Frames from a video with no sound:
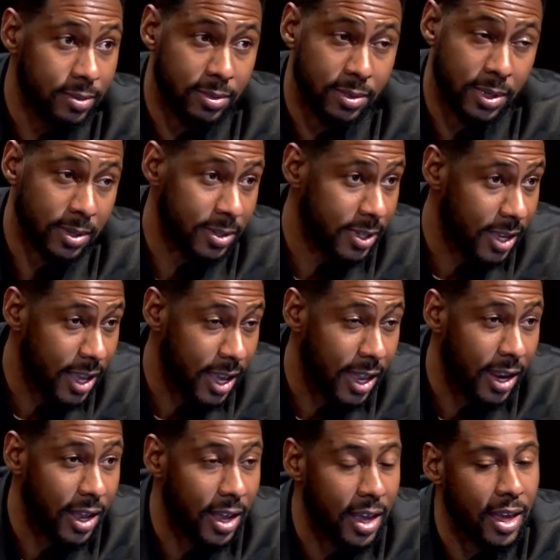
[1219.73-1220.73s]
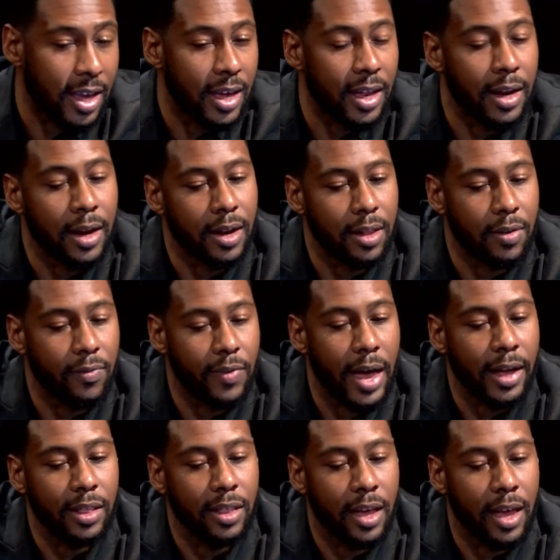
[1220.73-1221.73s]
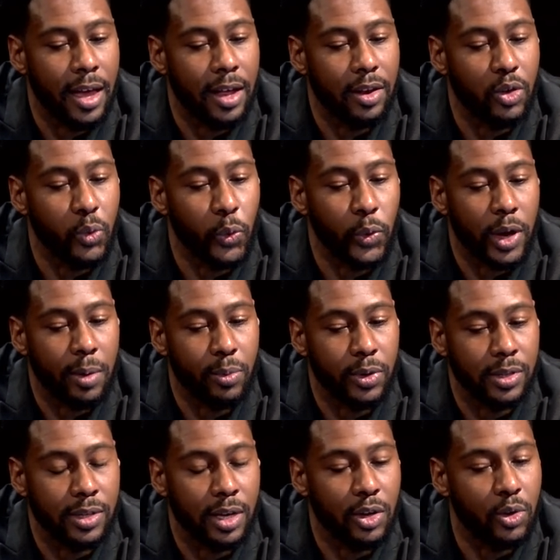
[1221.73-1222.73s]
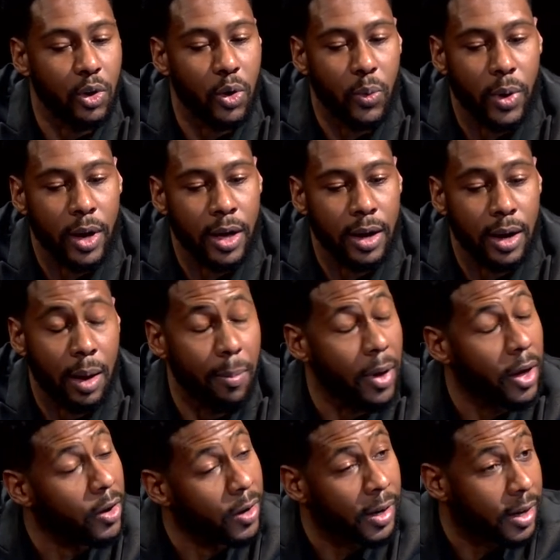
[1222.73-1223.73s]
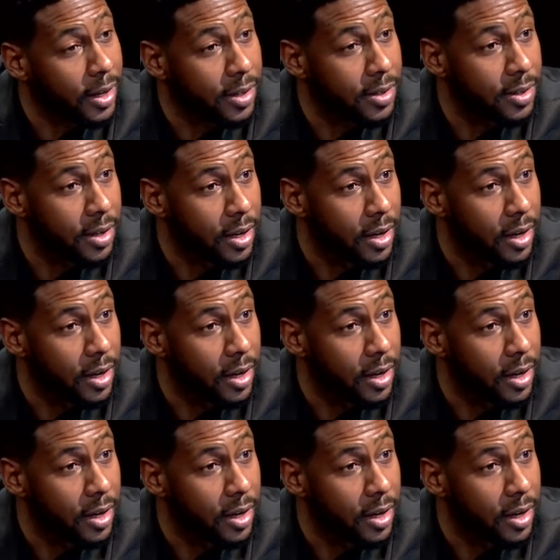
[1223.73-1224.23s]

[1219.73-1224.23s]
to, to get it. And the fact that you were able to say, you know what, I'm better than this.